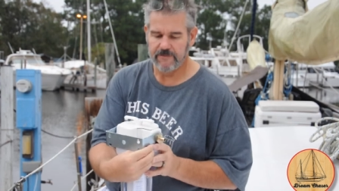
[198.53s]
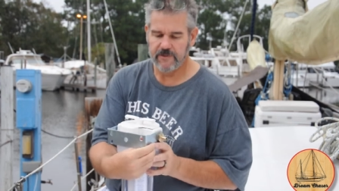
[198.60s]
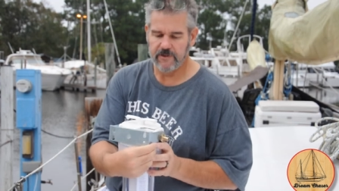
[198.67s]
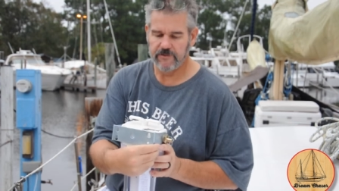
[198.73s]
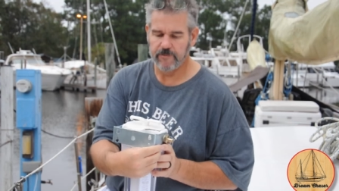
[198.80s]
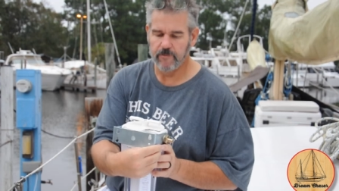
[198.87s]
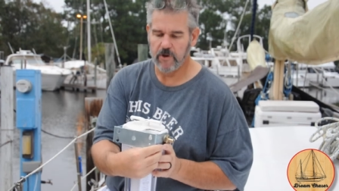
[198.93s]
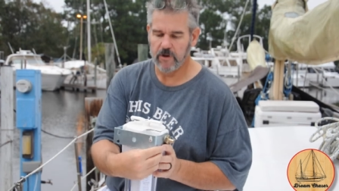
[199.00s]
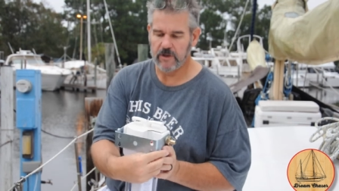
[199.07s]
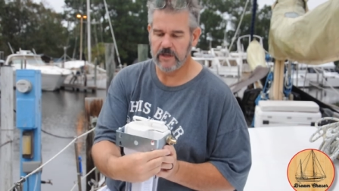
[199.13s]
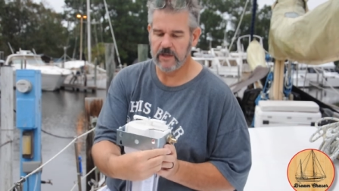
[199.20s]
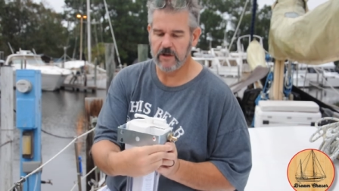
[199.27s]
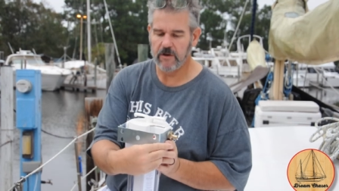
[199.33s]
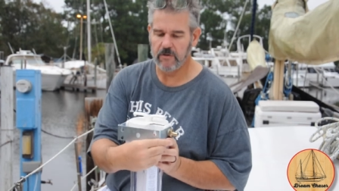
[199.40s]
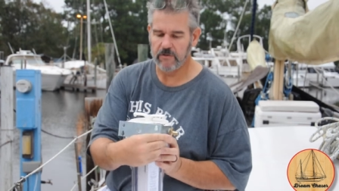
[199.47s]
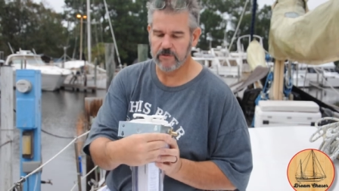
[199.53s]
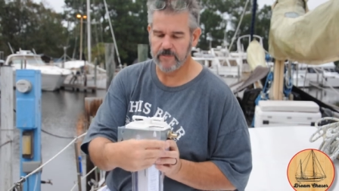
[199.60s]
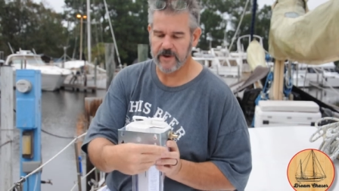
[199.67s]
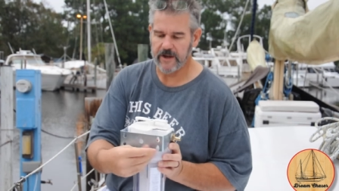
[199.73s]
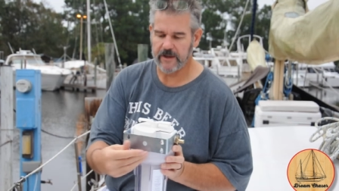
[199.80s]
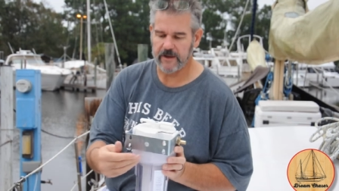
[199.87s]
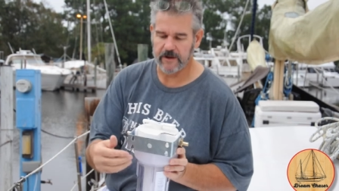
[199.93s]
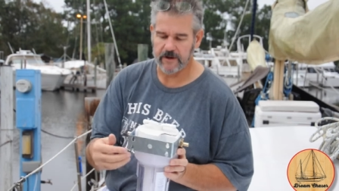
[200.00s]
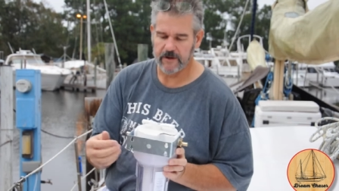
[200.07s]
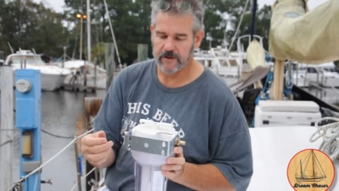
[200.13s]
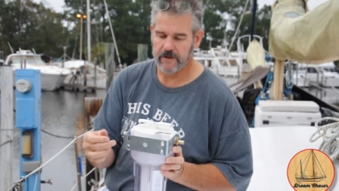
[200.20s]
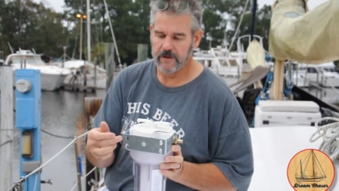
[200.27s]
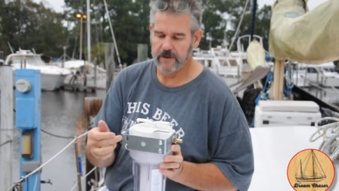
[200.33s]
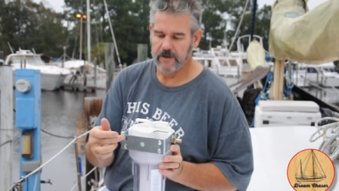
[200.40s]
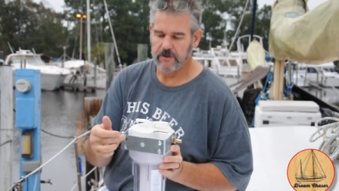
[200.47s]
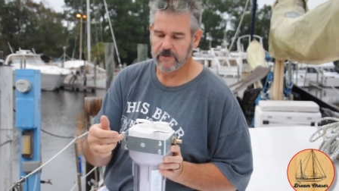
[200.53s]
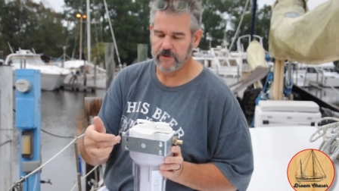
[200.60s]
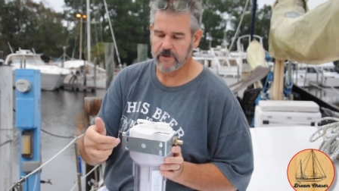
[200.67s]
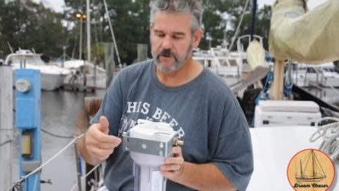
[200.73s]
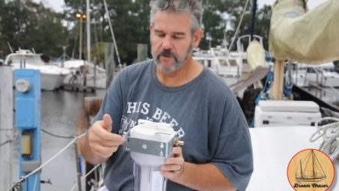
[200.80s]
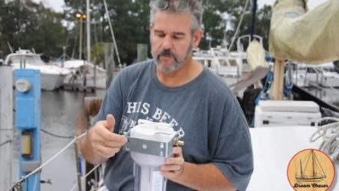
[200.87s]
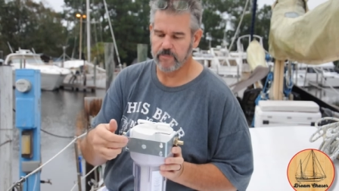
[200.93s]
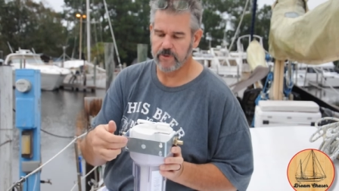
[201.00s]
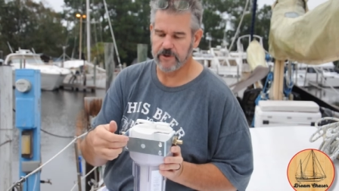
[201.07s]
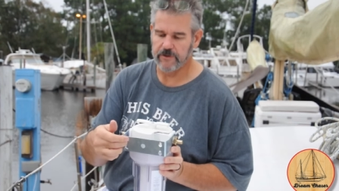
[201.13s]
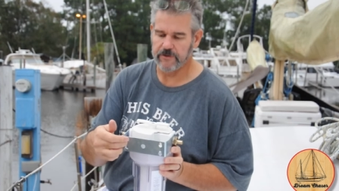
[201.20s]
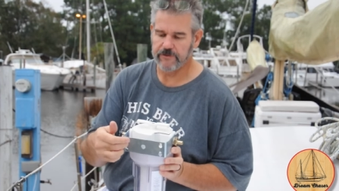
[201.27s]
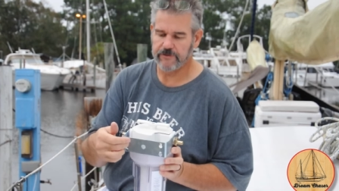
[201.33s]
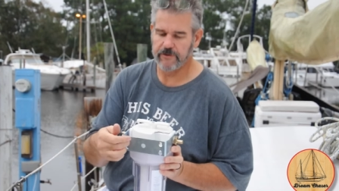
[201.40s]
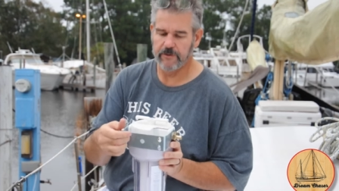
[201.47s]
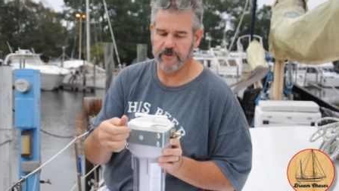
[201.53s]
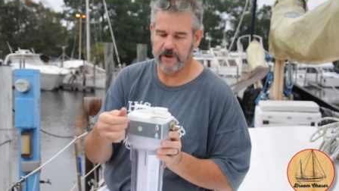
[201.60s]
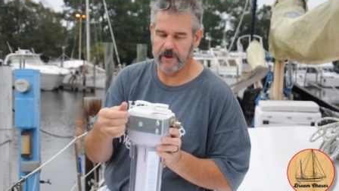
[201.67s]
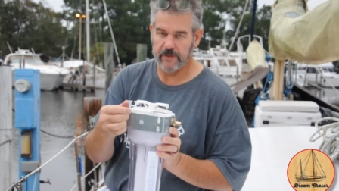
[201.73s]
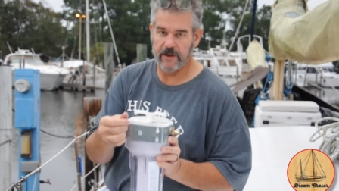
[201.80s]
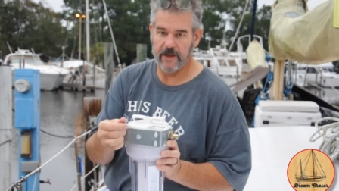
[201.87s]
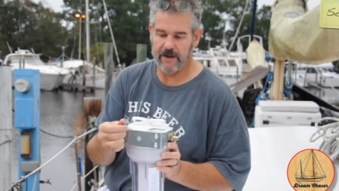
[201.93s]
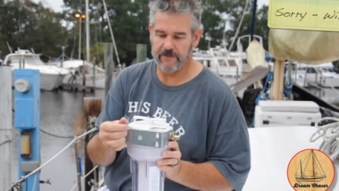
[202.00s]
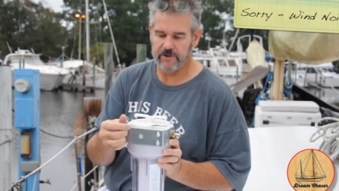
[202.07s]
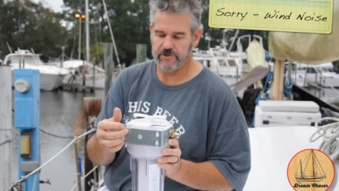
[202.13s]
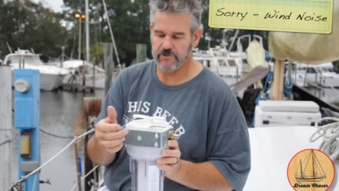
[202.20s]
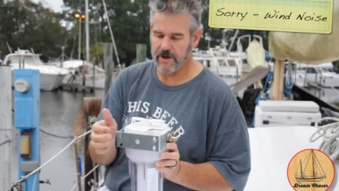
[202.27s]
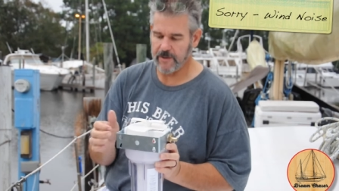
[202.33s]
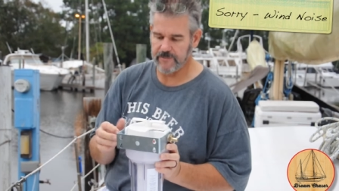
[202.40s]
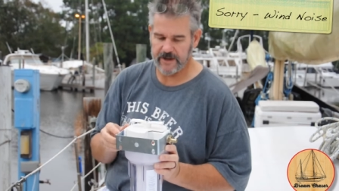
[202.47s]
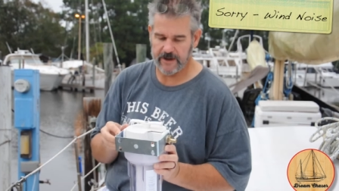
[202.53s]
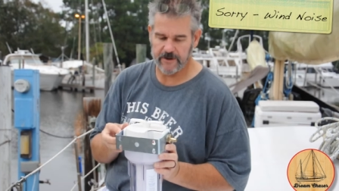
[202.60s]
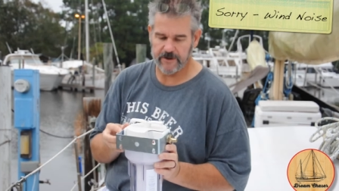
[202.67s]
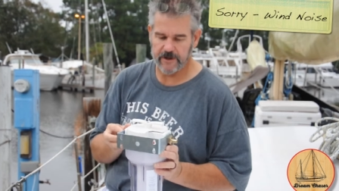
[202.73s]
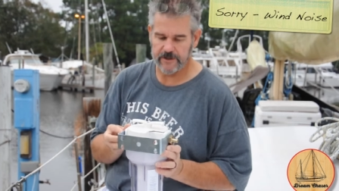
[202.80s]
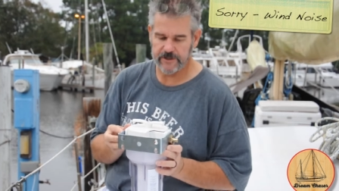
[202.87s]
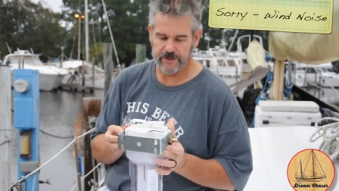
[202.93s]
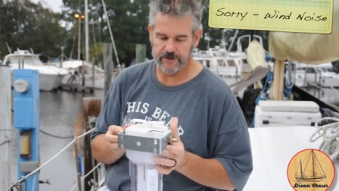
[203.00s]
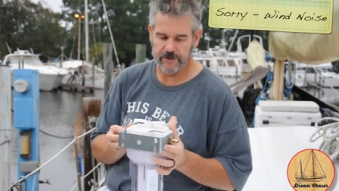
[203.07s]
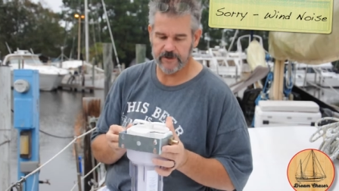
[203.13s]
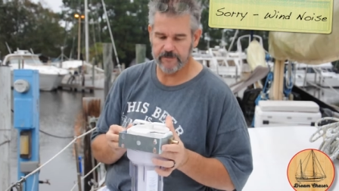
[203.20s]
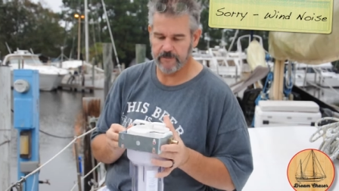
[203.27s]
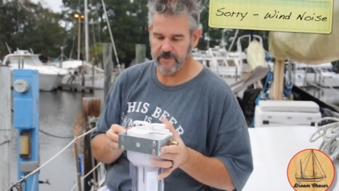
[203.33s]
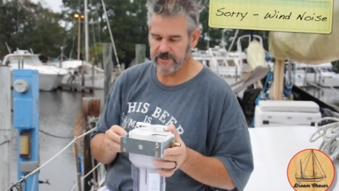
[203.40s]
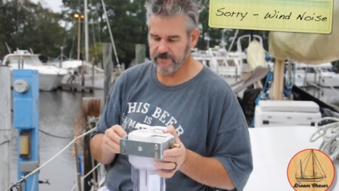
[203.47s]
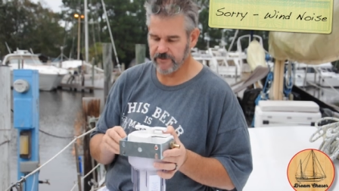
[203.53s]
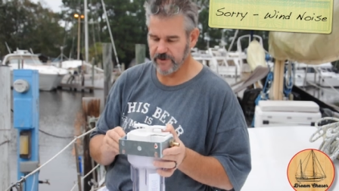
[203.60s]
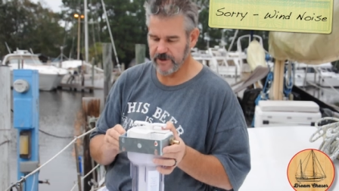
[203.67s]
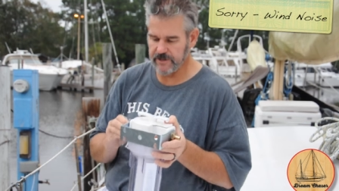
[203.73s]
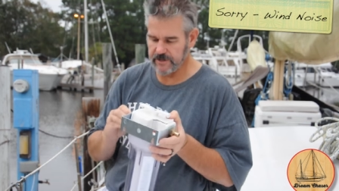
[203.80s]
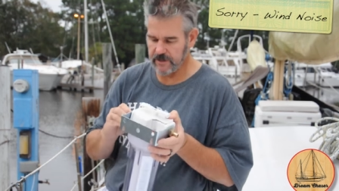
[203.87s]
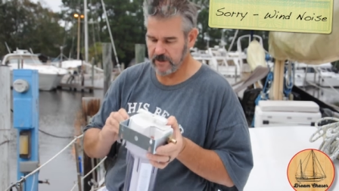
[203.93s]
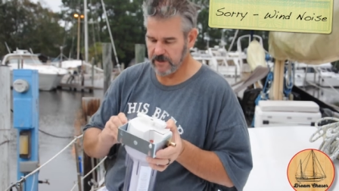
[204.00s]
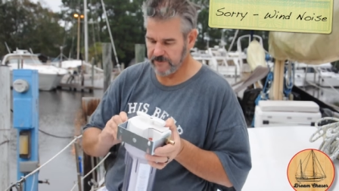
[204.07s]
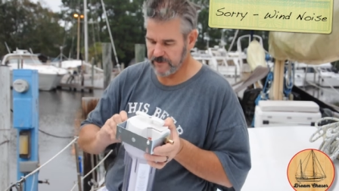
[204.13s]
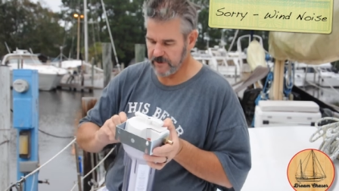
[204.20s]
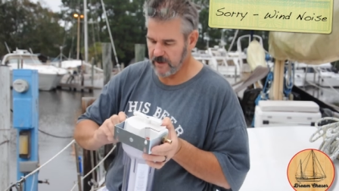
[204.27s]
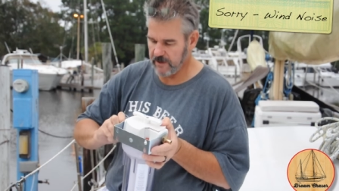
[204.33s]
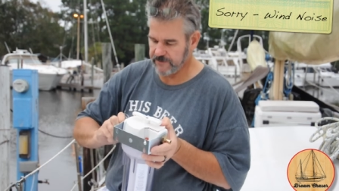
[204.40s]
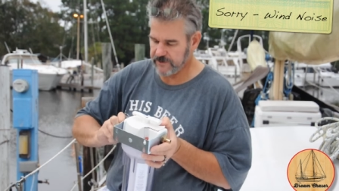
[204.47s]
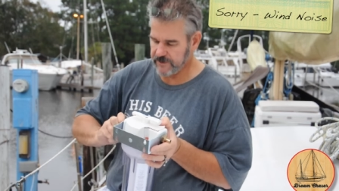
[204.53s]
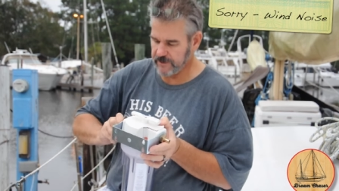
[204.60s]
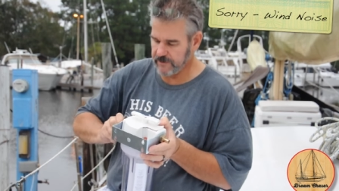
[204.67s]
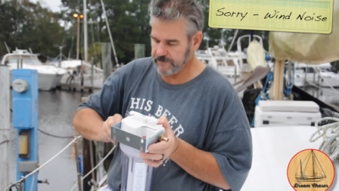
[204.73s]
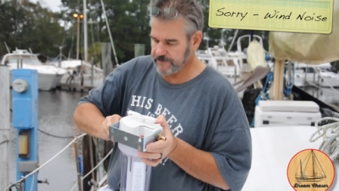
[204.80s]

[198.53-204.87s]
these small keyholes back here, so you can put your screw in and then have it drop down onto it. It makes it very easy to lift off.